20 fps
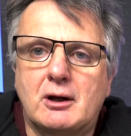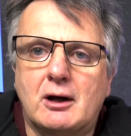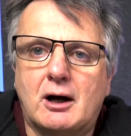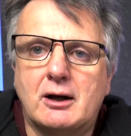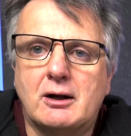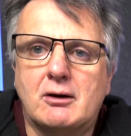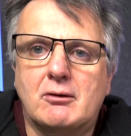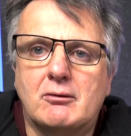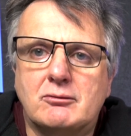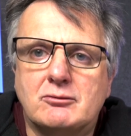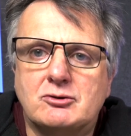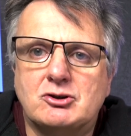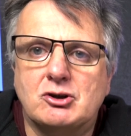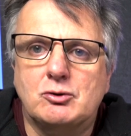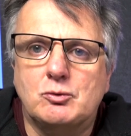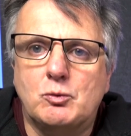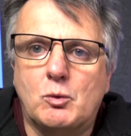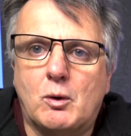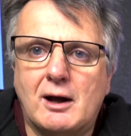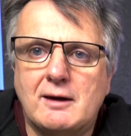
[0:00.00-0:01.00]
I don't
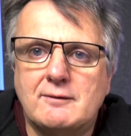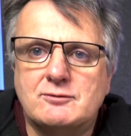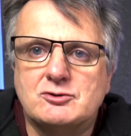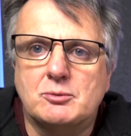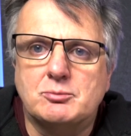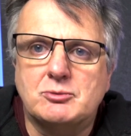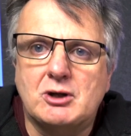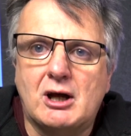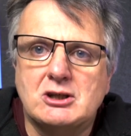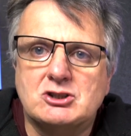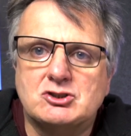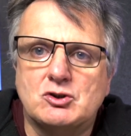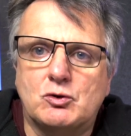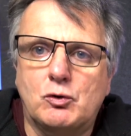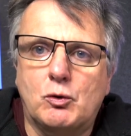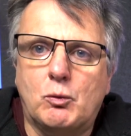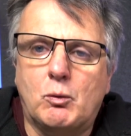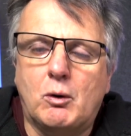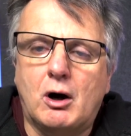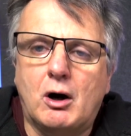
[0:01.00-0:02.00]
do Waves updates
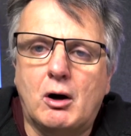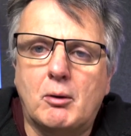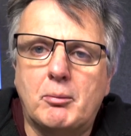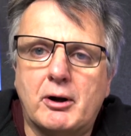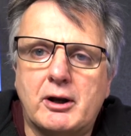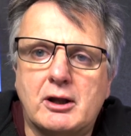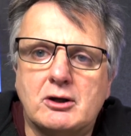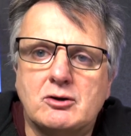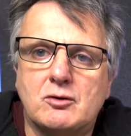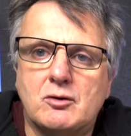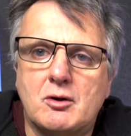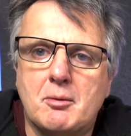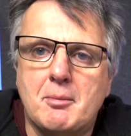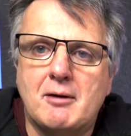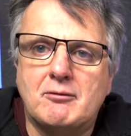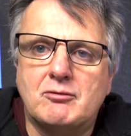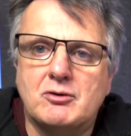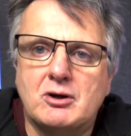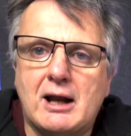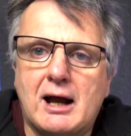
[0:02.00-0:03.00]
all the while, but I do them
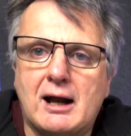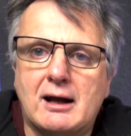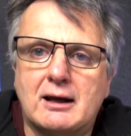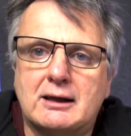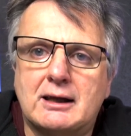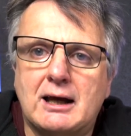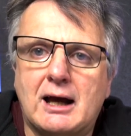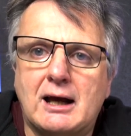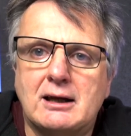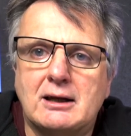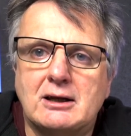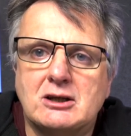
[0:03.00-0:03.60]
every now and again.